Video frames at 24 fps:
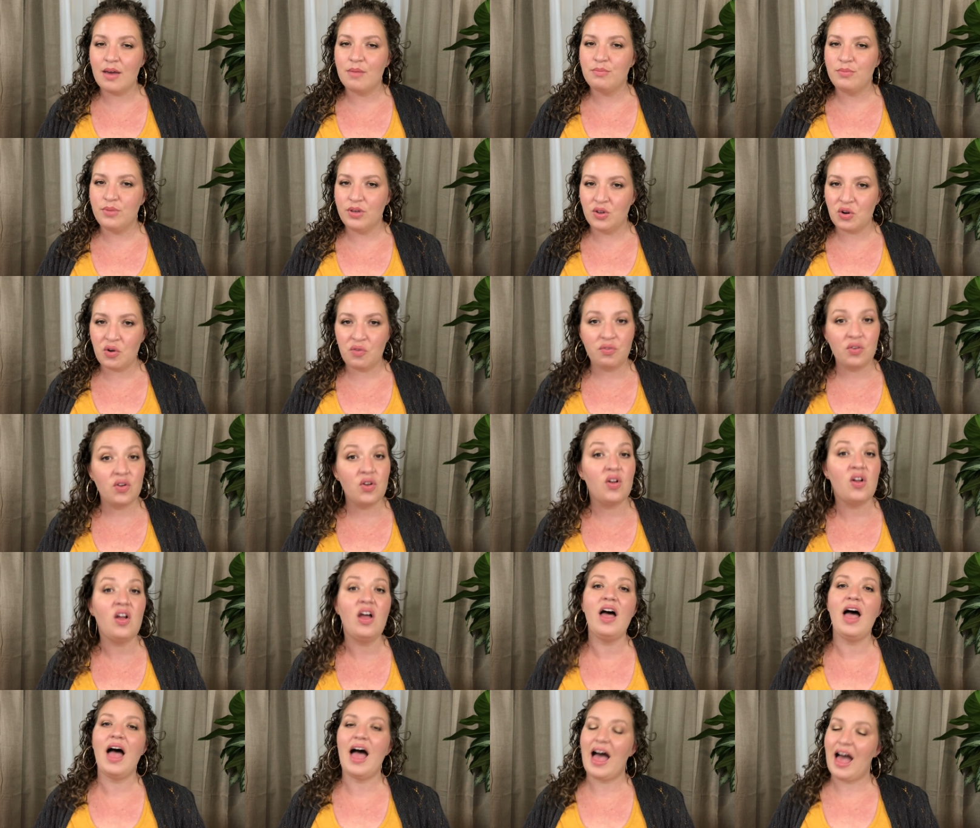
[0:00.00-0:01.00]

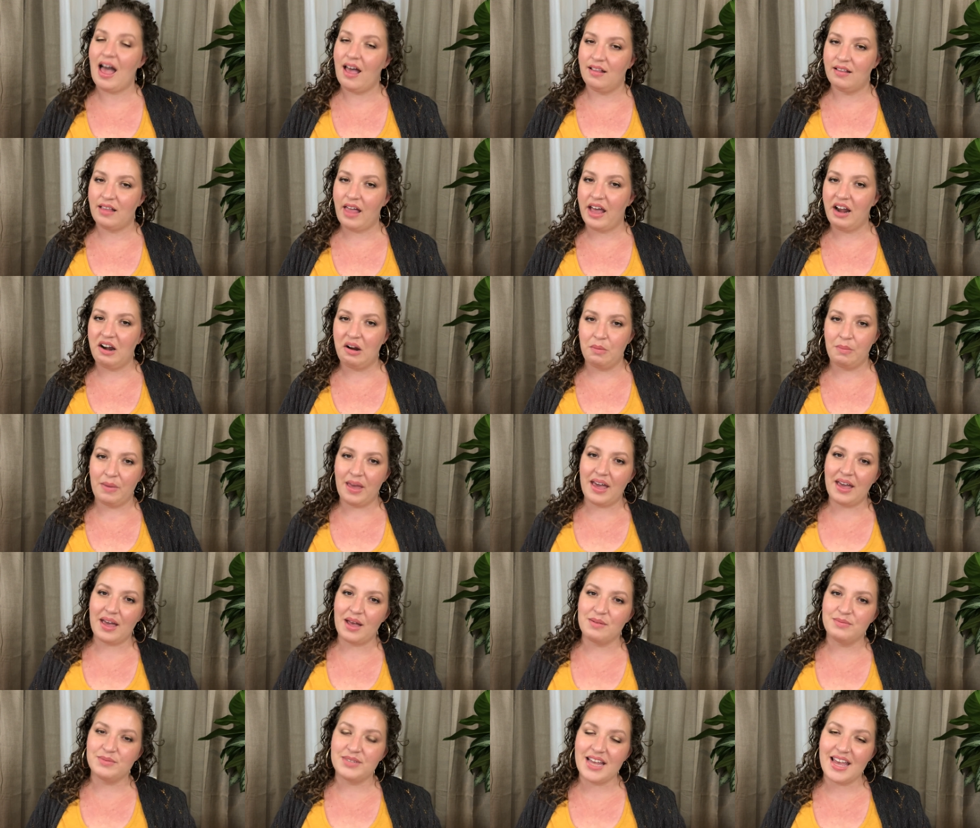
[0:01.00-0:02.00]
beautiful highlighter
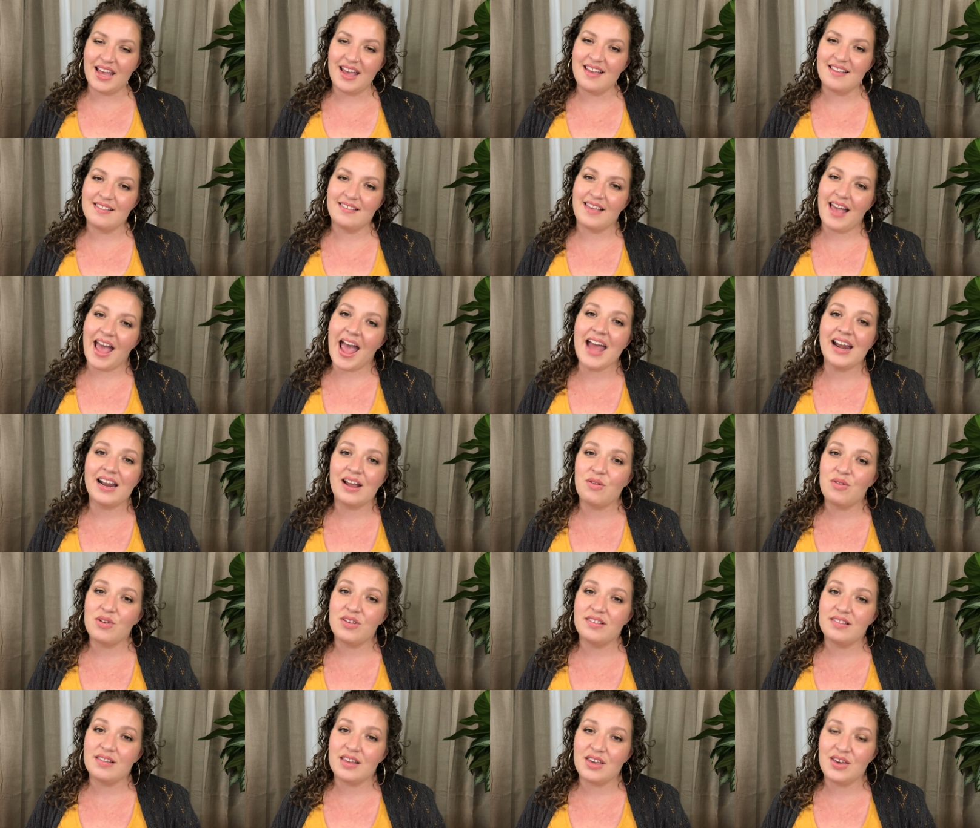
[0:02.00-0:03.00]
makeup days, and I will
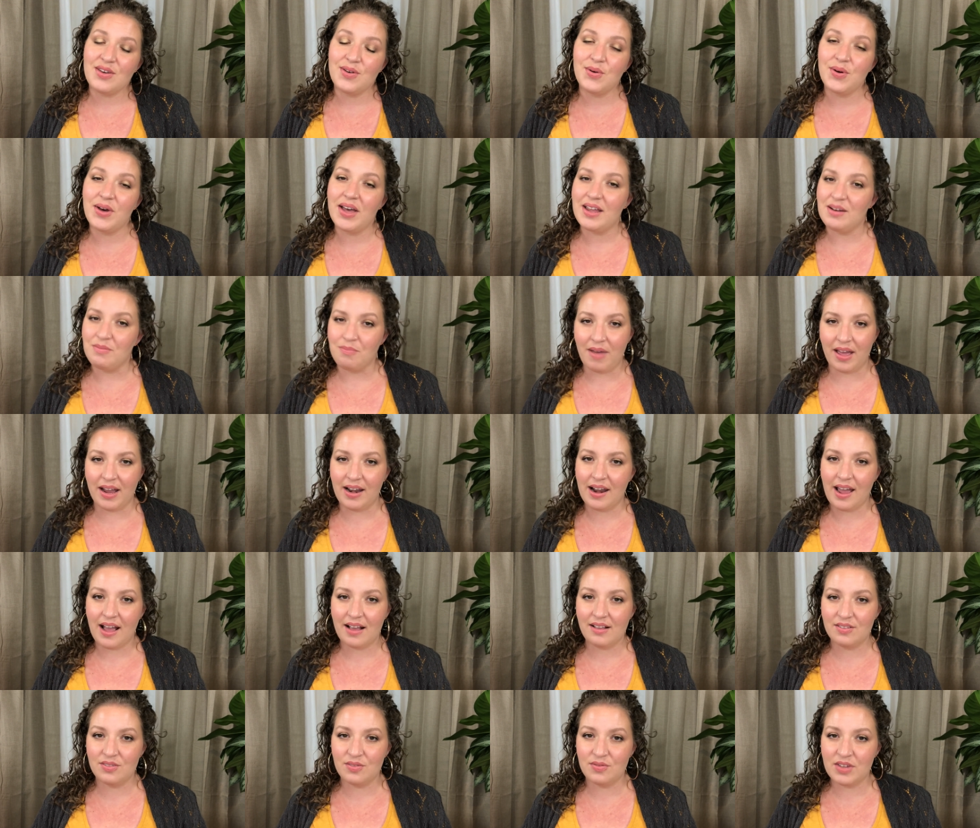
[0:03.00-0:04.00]
see you in my
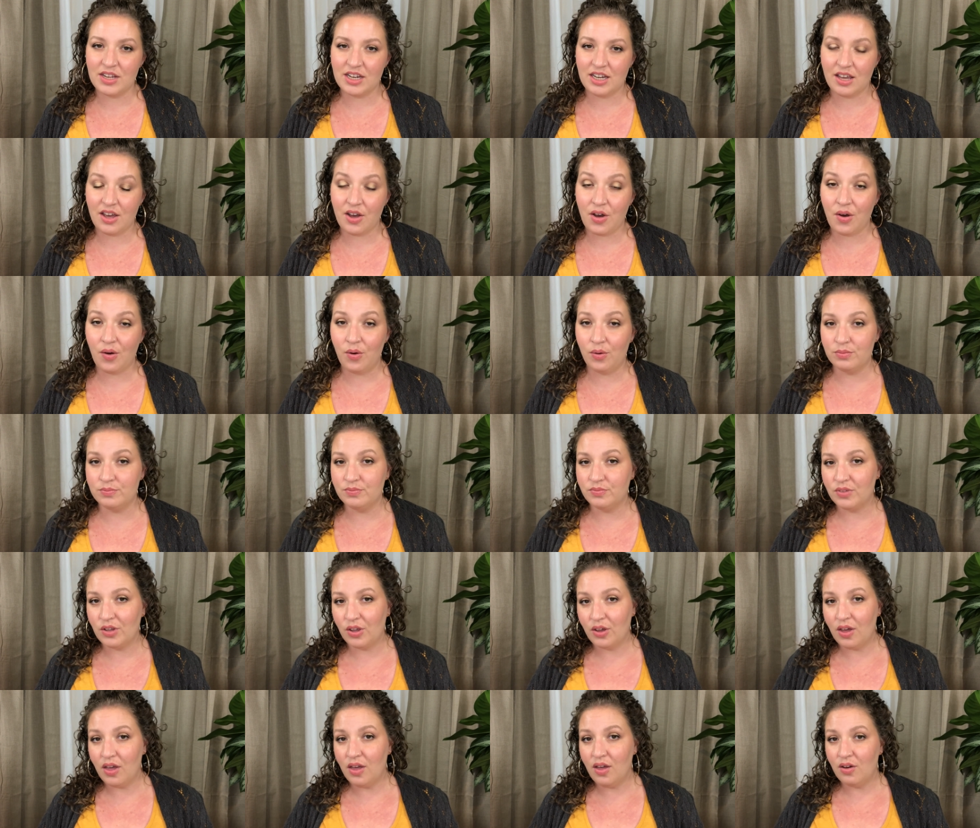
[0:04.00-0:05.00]
next video
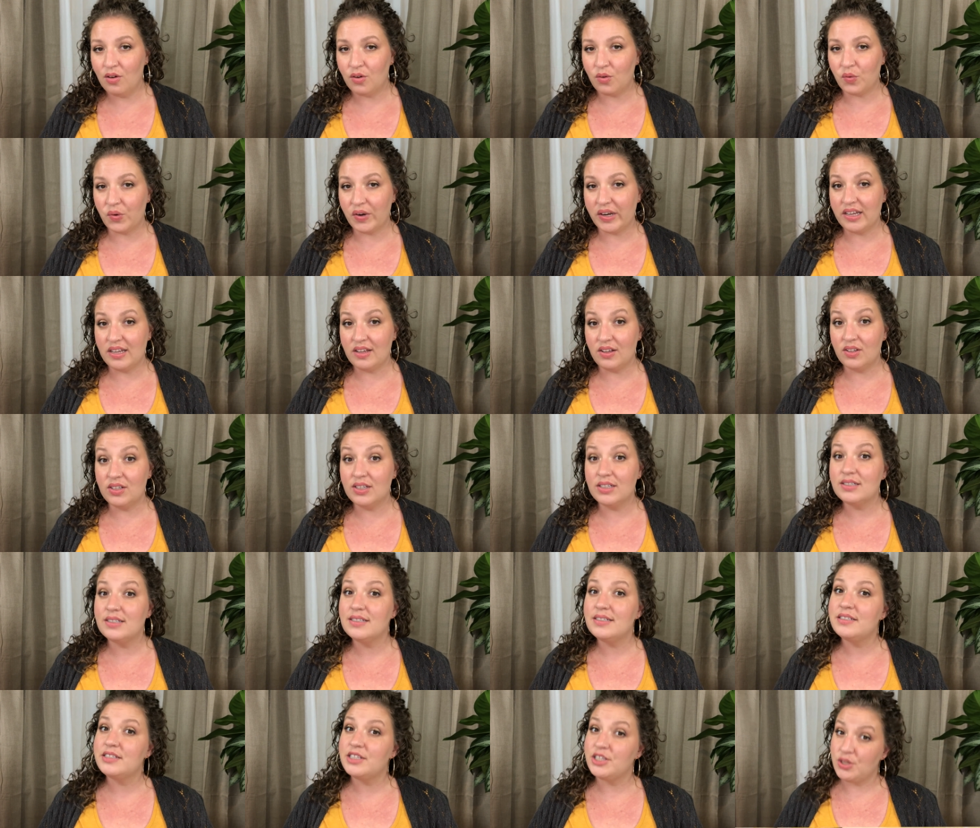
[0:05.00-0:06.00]

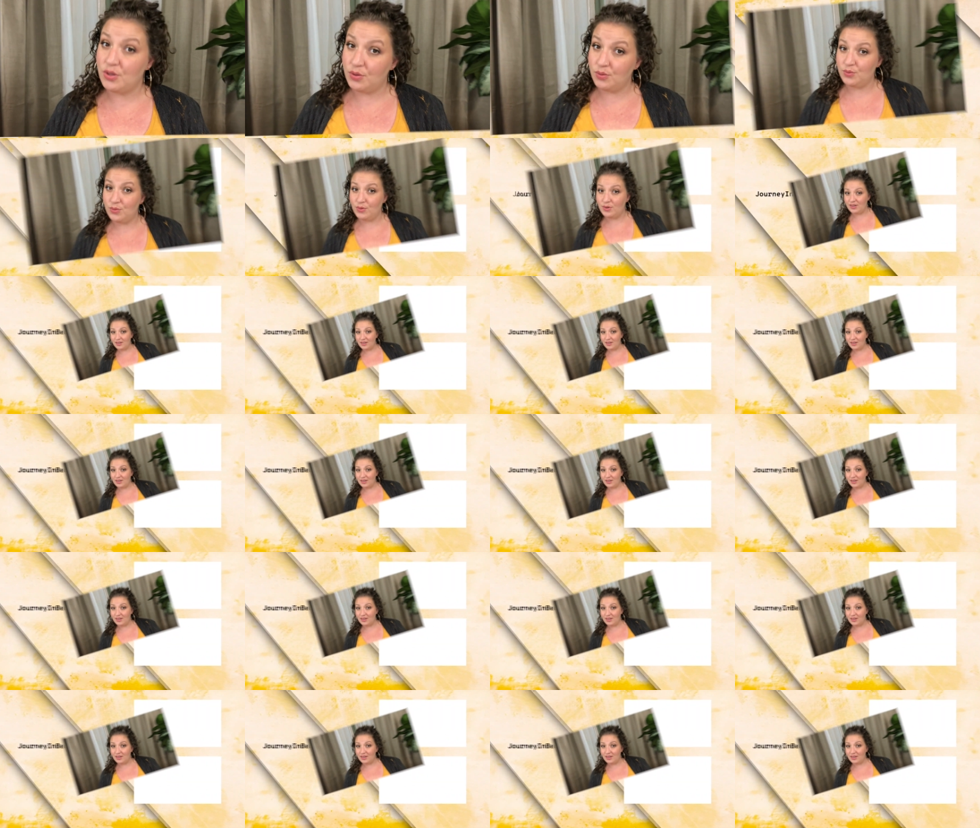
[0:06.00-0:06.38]
real soon.